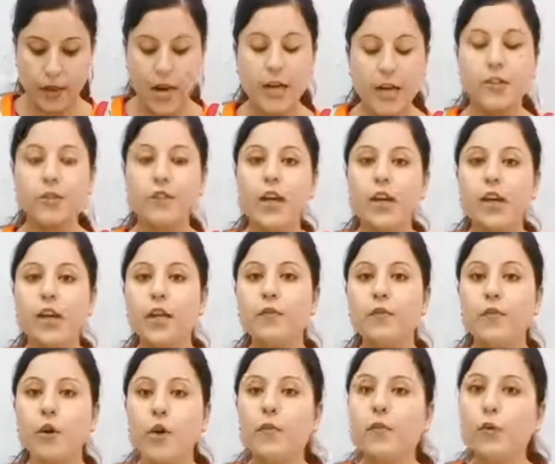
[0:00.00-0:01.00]

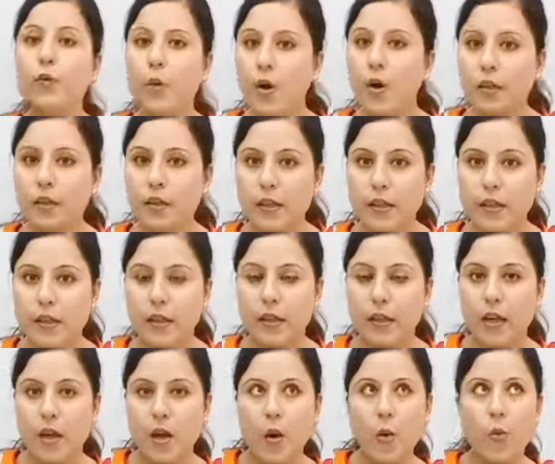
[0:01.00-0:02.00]
Adjectives of quantity.
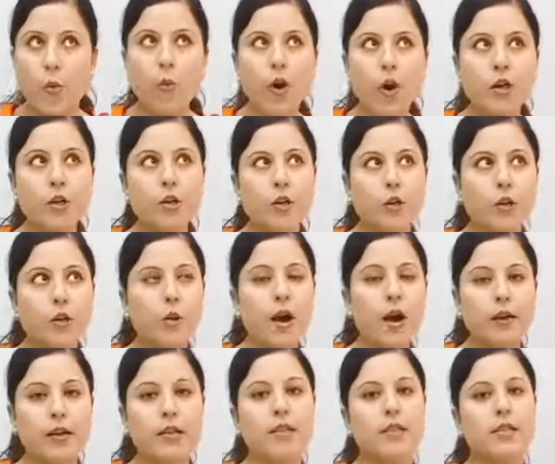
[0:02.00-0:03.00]
What do you
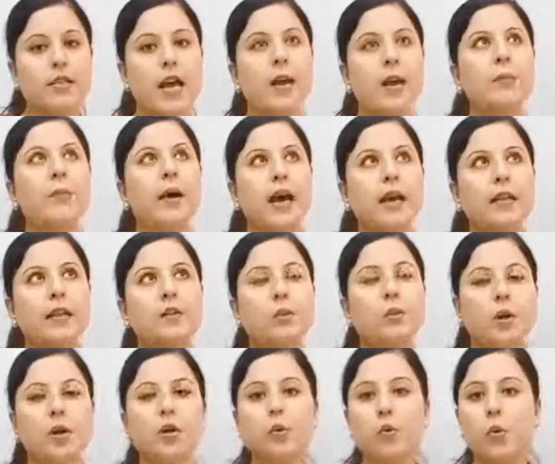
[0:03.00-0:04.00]
understand by the
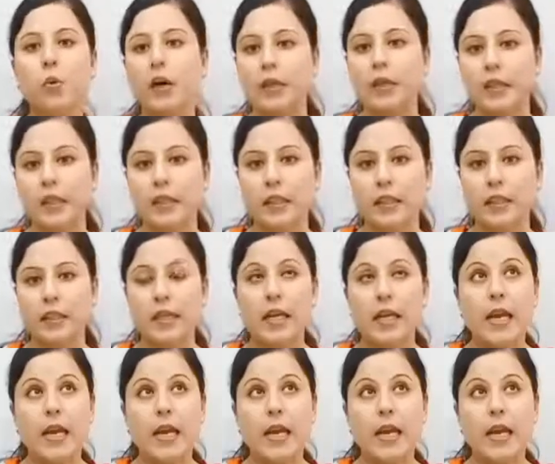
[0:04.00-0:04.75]
word quantity?